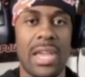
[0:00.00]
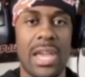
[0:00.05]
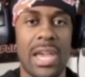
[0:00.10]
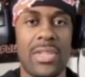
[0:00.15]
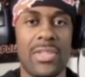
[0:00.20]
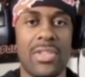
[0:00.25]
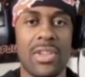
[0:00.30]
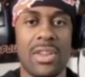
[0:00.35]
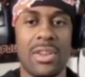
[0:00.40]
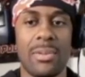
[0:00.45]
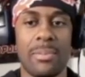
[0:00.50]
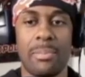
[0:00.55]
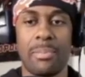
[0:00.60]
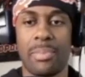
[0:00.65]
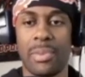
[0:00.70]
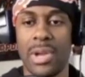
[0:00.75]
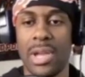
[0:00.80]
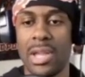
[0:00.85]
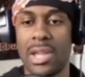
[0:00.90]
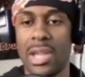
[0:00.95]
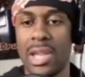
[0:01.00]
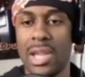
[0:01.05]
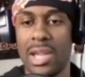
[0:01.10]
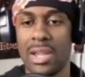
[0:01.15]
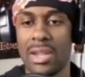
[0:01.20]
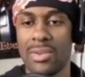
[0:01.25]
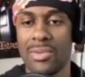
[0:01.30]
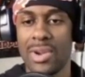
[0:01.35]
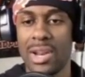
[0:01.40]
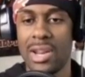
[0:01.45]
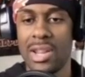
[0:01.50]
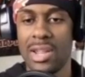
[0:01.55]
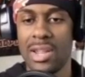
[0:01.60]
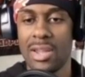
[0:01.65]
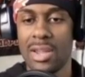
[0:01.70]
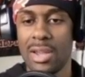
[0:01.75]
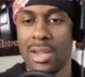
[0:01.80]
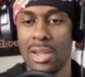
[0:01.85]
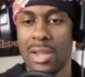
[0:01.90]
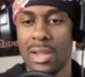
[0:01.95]
And then Braygang. Ready?
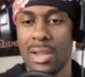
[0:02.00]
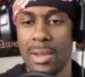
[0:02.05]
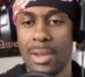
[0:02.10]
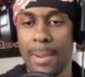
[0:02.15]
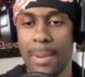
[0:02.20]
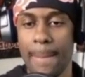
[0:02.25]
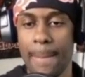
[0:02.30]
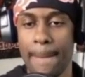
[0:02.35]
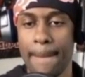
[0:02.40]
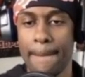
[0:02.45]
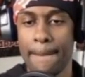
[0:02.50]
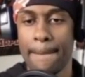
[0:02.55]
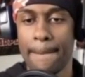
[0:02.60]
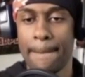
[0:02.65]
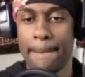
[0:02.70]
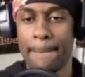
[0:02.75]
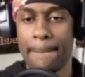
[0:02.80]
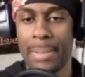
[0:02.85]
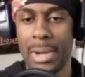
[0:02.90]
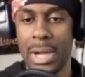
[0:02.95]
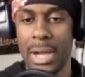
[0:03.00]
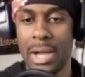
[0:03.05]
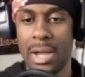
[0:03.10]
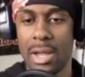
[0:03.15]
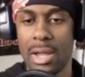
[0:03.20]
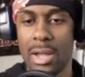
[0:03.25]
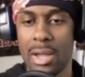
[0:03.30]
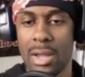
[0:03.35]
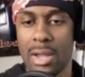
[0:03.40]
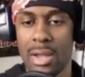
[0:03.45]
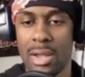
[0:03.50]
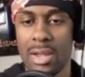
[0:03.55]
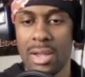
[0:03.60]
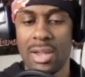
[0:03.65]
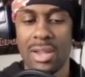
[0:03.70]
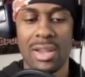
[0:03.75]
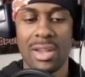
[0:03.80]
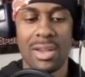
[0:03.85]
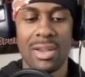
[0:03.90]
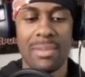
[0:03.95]
Bah.
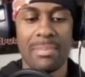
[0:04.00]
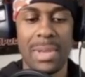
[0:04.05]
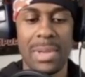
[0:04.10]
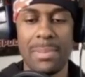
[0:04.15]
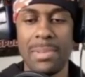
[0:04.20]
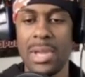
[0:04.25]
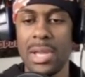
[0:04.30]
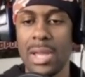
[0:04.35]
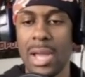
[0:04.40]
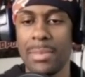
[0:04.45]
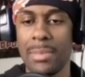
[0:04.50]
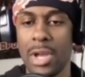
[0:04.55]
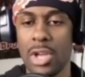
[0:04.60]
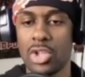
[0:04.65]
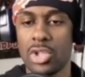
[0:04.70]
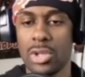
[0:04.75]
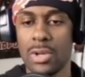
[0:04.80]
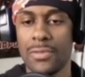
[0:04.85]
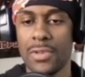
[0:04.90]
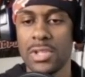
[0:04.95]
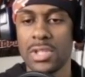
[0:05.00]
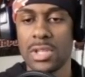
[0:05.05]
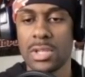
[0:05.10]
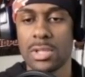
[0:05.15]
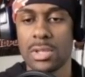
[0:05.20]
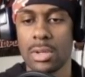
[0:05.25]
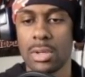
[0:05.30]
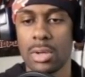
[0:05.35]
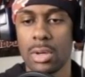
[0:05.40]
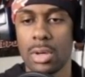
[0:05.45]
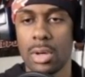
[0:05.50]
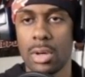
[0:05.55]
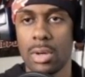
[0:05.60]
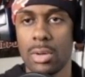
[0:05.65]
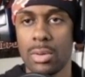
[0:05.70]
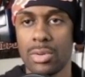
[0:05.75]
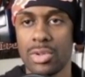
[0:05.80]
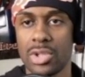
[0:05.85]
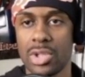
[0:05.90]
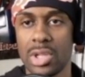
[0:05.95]
Maybe I'm not sure if this is.
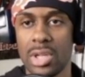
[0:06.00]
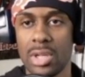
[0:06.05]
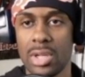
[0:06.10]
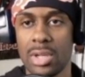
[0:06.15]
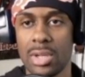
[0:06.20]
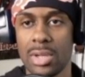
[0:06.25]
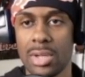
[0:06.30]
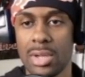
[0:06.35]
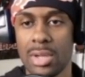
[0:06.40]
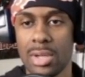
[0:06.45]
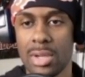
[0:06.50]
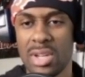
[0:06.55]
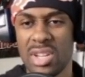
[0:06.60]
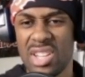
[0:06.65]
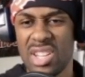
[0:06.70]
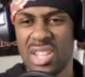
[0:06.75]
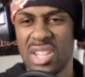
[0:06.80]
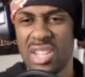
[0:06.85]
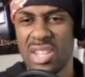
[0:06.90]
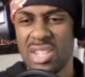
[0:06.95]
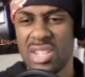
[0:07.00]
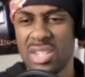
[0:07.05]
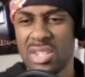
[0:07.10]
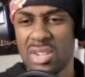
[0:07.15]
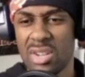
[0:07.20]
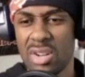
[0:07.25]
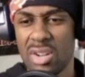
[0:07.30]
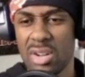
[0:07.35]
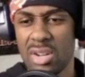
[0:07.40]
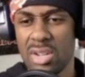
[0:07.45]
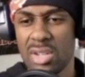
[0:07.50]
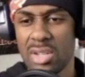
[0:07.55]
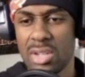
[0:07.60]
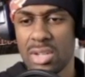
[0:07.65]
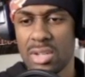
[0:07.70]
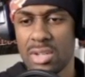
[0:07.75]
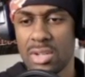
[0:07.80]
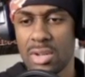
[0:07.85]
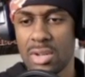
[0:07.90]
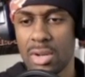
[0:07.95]
Oh shit. This isn't ours.
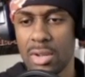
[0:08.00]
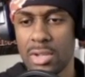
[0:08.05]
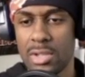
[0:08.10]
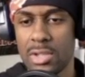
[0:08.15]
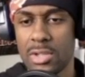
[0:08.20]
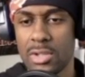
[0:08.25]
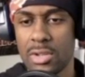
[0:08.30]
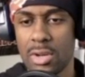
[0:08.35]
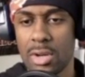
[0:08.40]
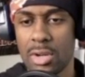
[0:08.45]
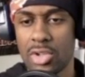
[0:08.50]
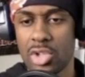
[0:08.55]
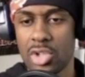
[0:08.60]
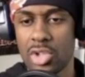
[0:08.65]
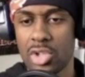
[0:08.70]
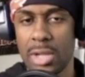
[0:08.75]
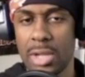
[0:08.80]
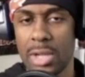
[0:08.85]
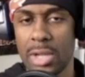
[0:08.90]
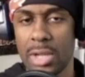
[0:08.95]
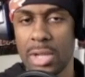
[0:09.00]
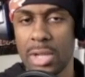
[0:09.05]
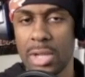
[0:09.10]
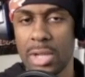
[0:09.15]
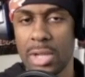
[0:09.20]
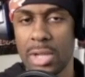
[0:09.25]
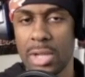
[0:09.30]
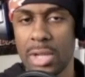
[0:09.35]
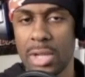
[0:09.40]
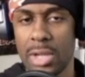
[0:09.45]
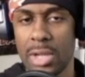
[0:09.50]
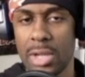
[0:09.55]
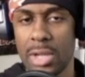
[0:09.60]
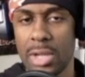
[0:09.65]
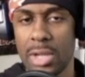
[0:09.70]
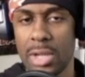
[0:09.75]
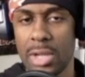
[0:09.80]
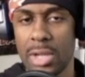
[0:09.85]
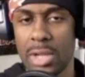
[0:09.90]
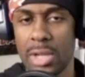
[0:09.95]
This is in our chat.
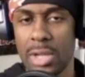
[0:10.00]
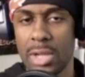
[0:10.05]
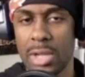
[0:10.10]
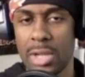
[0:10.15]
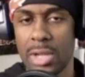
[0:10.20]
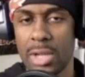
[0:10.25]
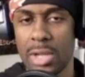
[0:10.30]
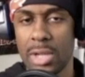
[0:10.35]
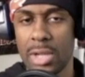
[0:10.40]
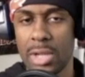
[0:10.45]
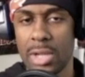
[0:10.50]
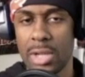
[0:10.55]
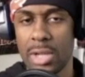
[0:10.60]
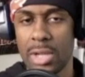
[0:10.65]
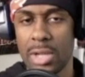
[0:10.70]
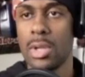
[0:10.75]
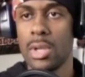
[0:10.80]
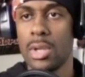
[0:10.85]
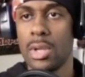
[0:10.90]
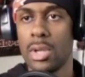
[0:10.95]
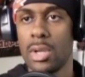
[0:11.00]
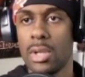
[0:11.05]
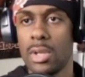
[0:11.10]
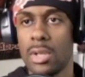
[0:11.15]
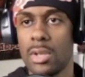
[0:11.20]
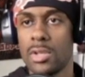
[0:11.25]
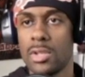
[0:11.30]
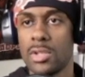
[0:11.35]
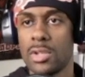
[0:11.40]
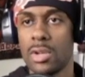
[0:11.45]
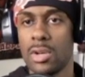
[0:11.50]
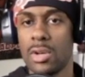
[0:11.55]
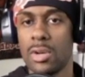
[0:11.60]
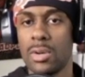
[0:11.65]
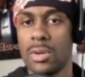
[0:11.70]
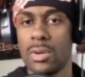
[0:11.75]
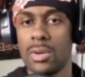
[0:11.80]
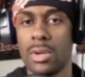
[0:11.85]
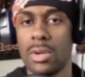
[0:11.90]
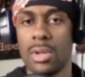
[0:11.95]
Alright, cool.
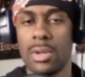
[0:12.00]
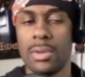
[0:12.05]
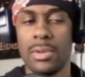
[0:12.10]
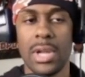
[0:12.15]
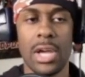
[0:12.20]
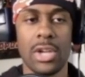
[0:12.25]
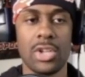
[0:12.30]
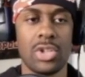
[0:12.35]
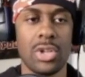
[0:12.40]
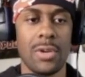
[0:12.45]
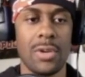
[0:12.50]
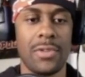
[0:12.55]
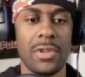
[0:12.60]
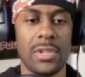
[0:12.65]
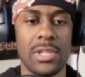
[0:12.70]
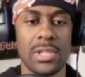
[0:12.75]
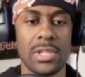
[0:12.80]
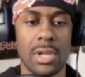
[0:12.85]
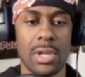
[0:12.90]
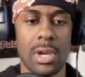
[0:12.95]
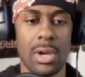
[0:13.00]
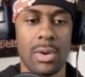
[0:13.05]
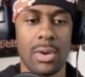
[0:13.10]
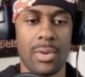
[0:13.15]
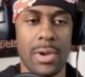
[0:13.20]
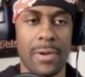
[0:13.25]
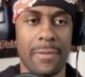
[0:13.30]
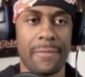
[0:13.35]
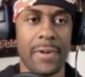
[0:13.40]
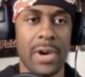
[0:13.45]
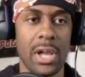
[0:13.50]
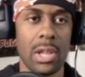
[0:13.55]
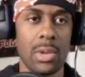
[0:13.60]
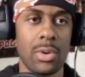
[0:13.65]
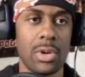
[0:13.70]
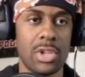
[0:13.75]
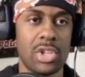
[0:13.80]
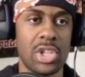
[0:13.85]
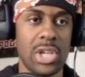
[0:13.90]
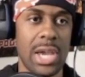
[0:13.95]
So, not sure if this is a
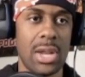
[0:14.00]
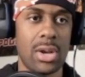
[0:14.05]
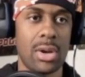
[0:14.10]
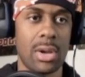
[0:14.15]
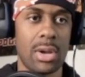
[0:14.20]
follower chat or